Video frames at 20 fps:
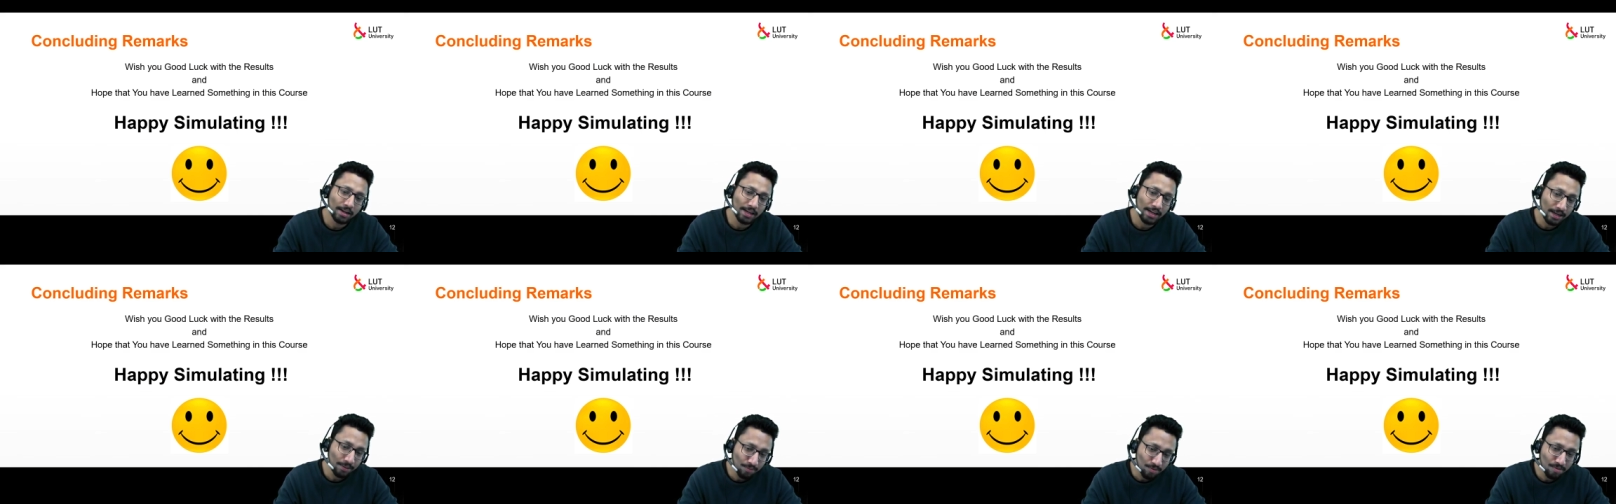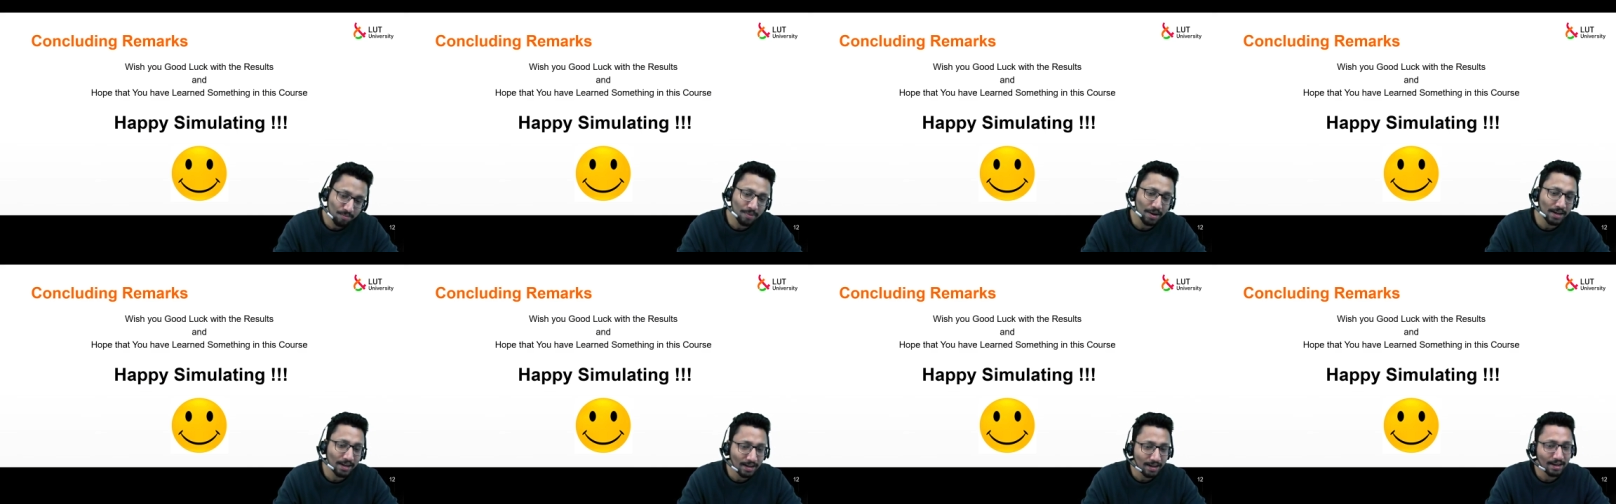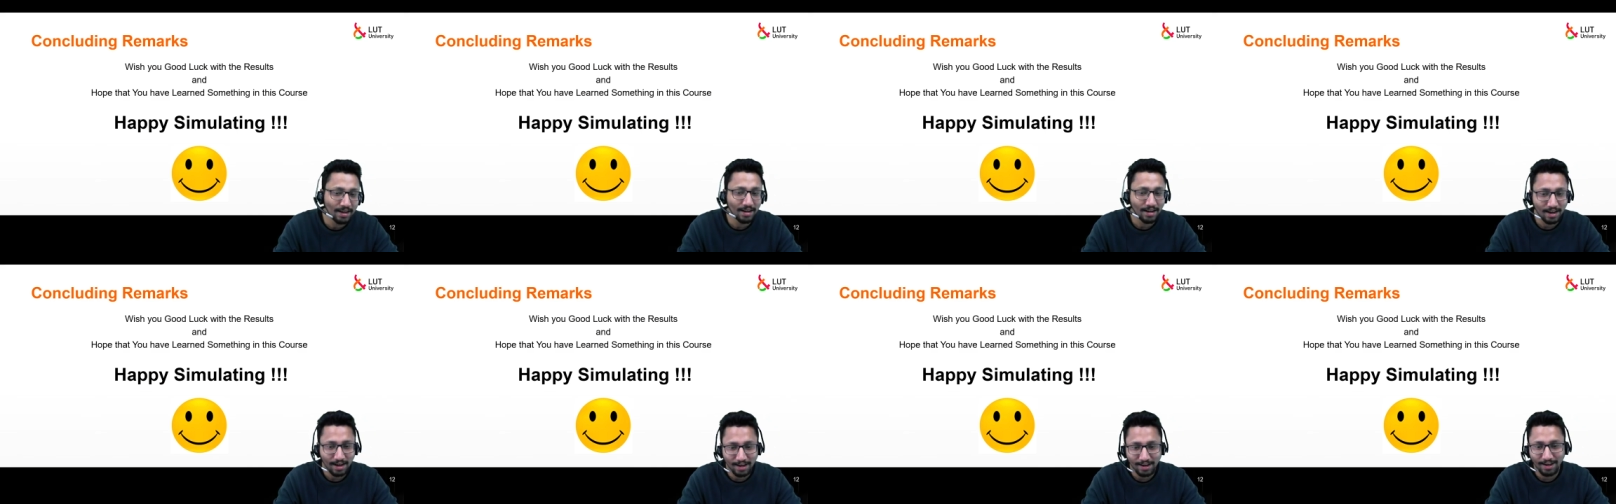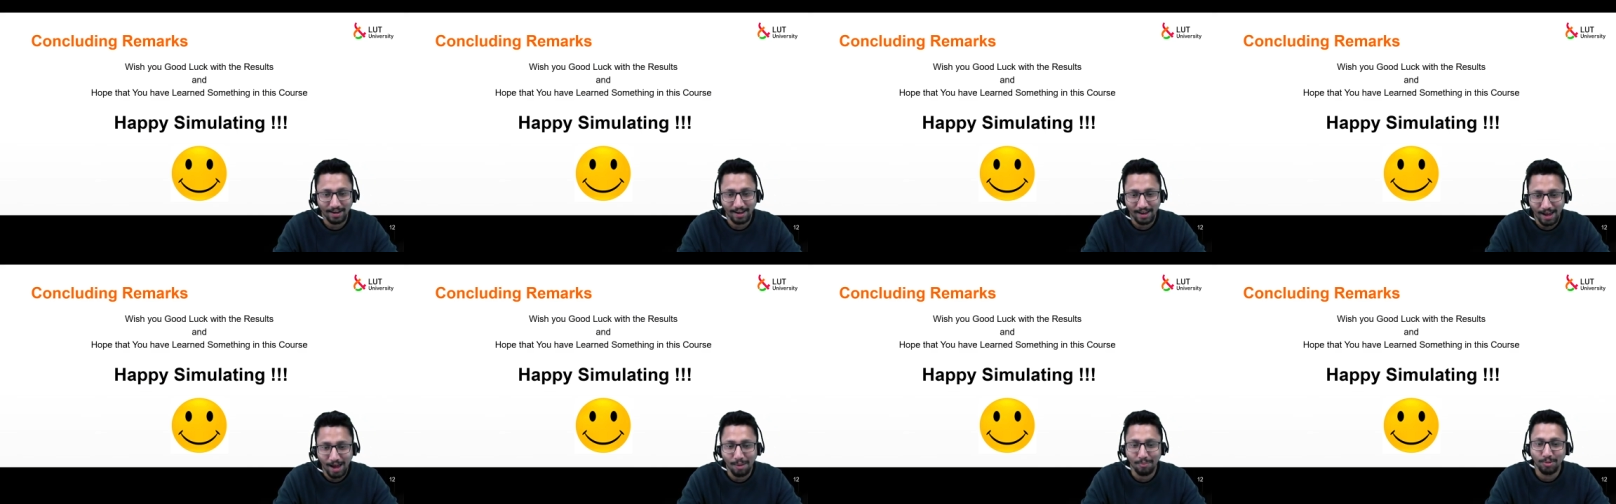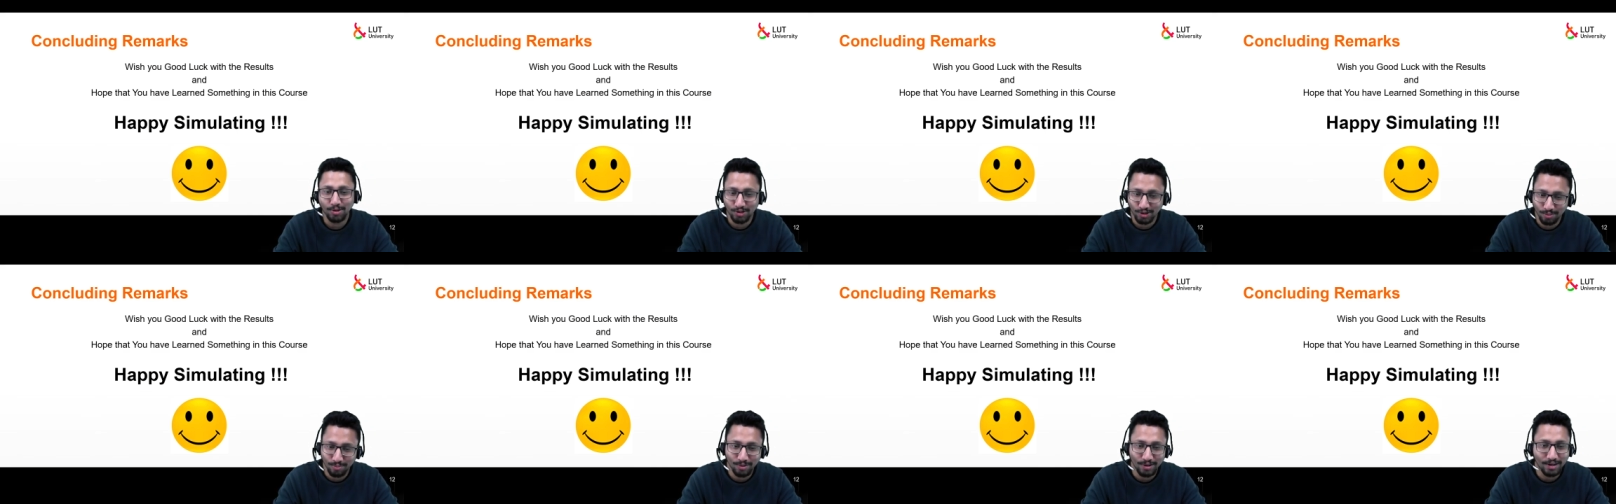keep smiling and happy
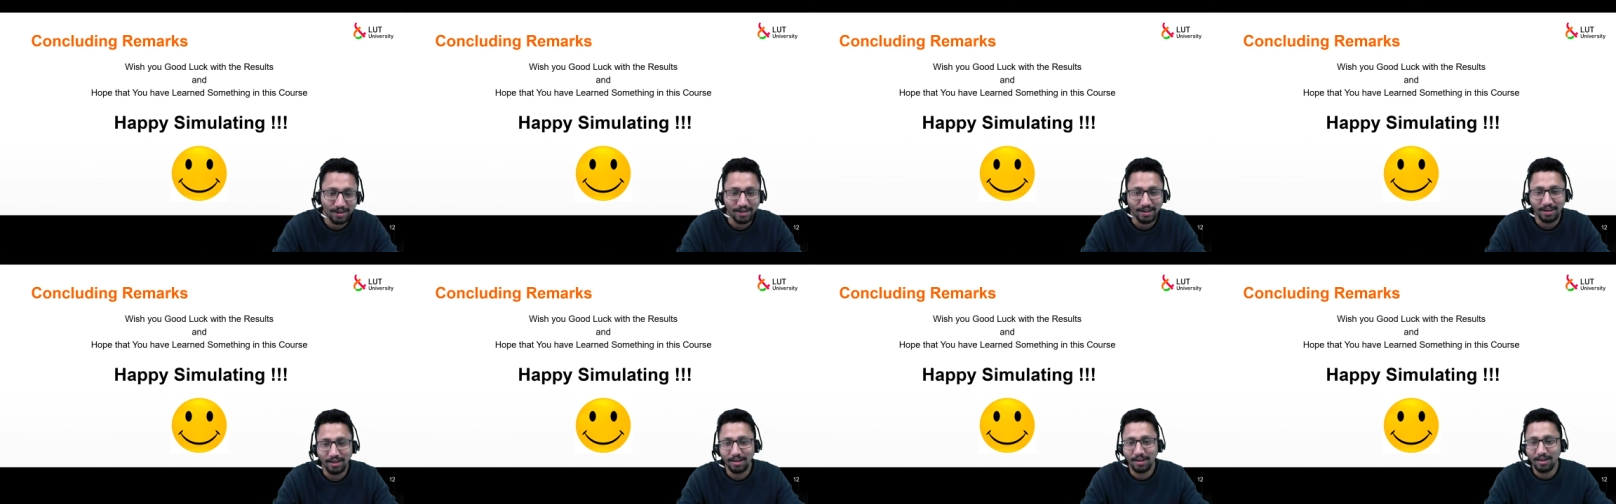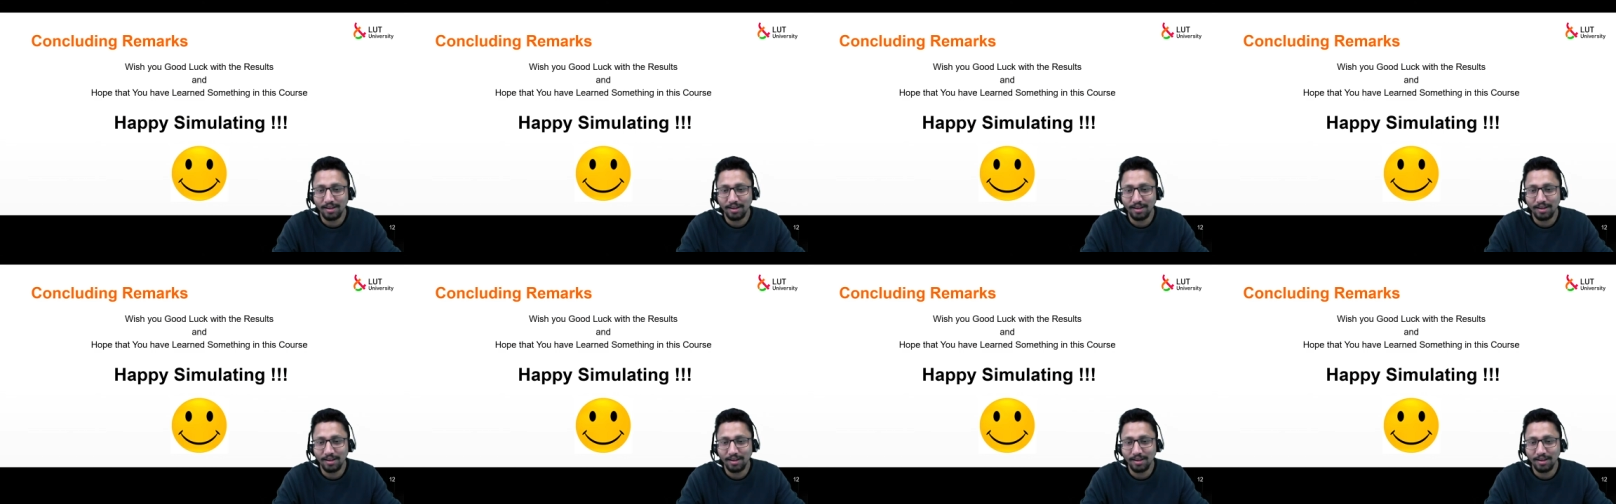simulating.